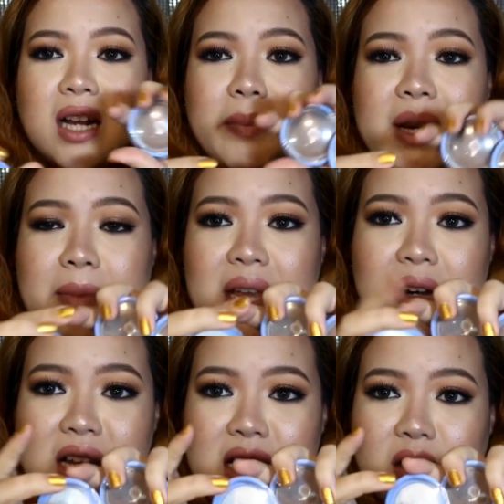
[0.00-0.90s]
Kapag
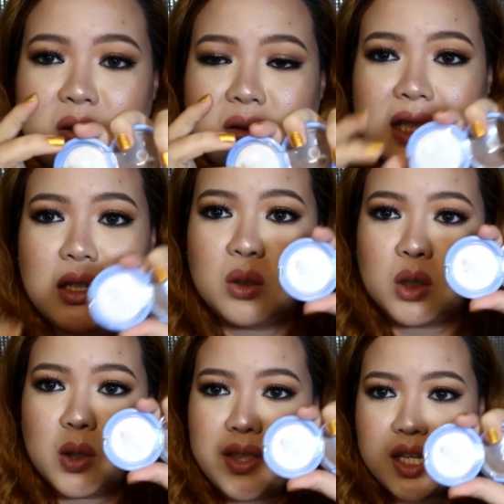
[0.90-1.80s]
meron ka nitong
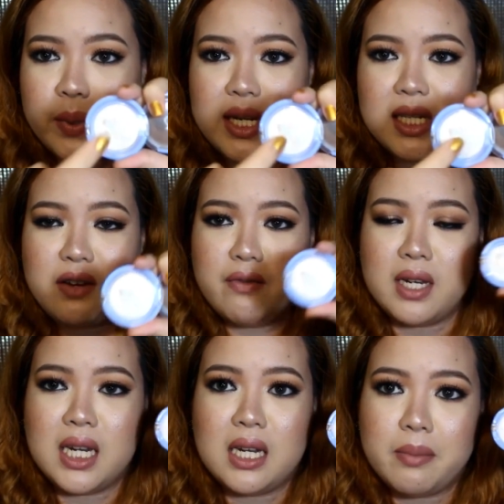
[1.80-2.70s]
tatlong to, this one is in
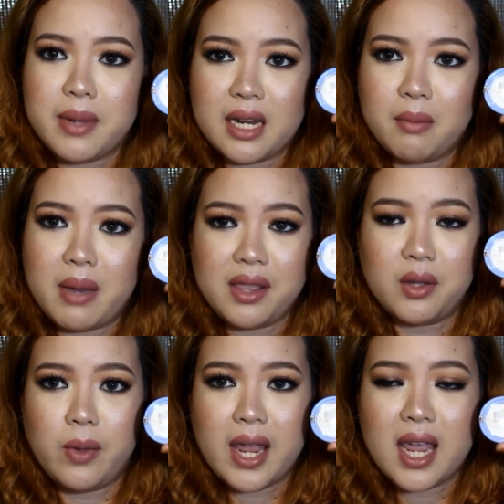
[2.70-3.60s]
Vanilla Bean,
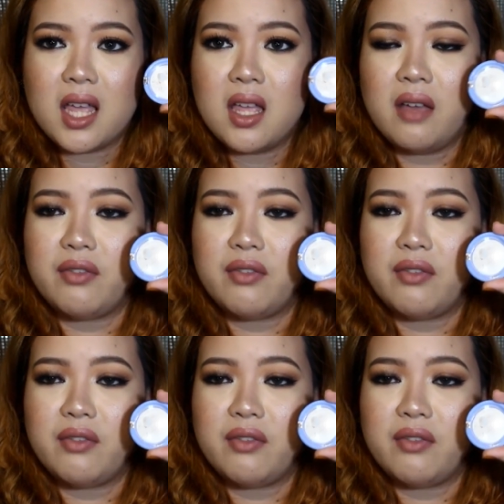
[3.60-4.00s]
by the way.